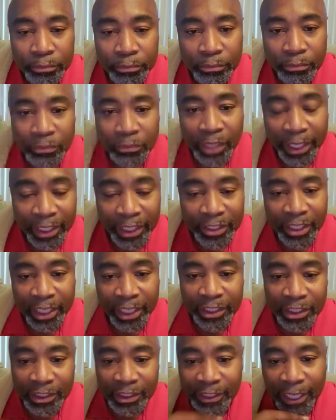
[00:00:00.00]
But
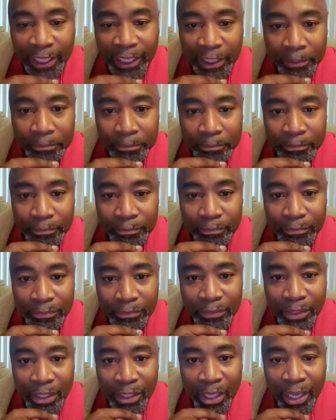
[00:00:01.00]
also pain
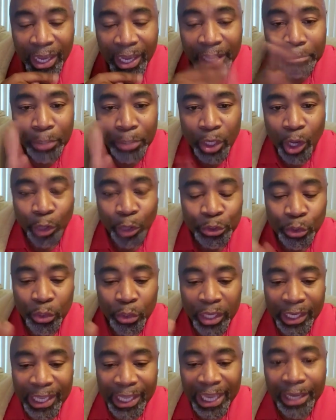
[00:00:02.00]
came because that
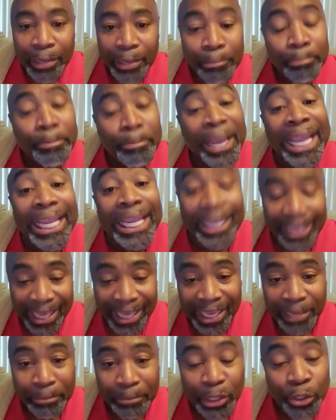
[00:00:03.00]
angel touched
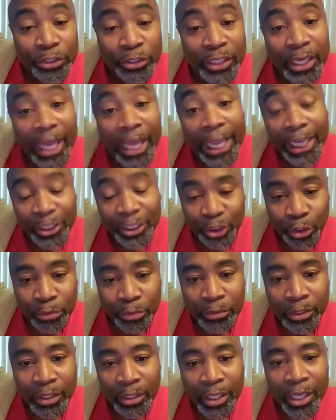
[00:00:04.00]
the hollow part of his
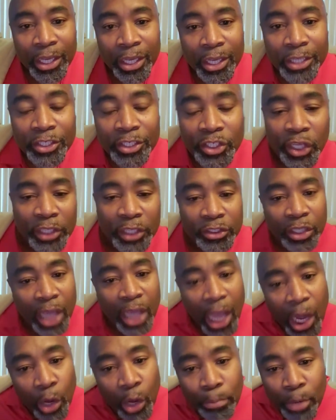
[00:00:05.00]
thigh when he
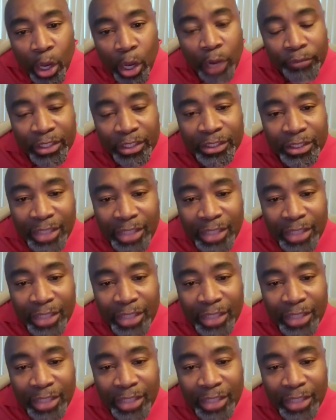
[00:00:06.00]
saw that day was